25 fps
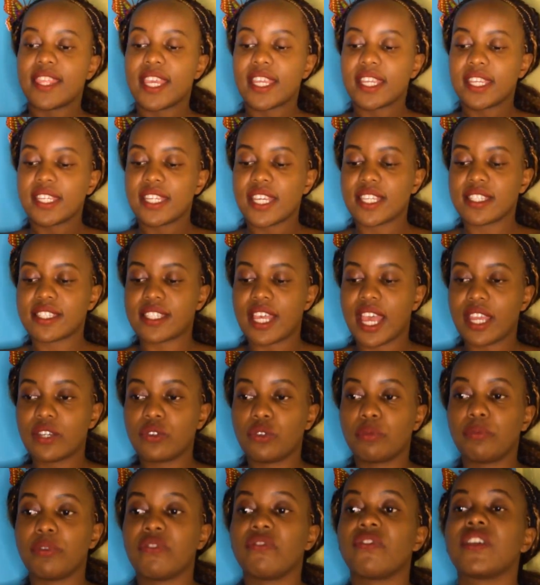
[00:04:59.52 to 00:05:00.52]
the inner side
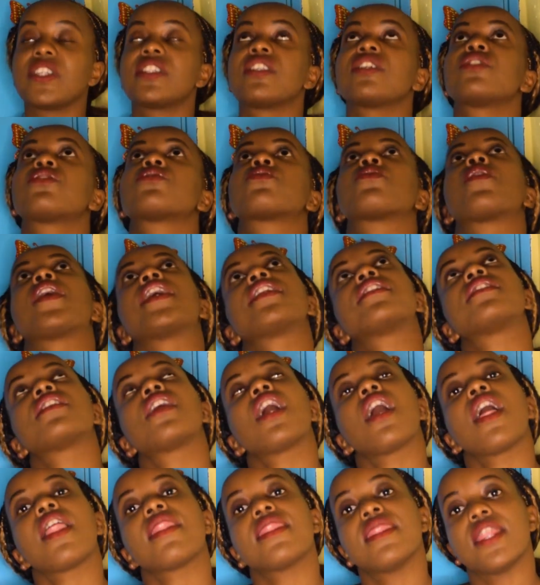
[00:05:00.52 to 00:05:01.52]
will be facing towards
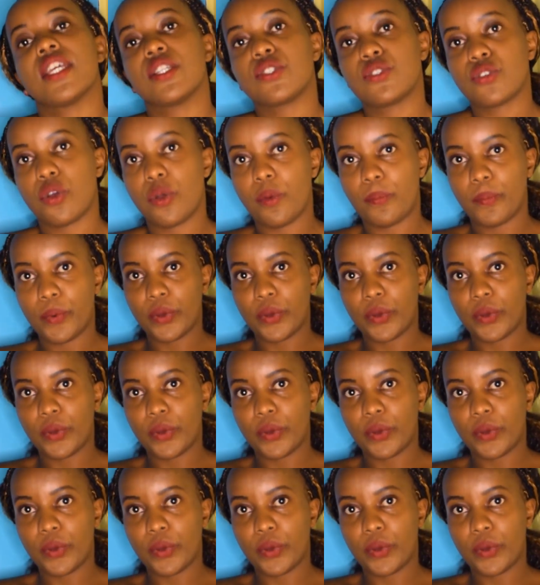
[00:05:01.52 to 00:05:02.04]
the top.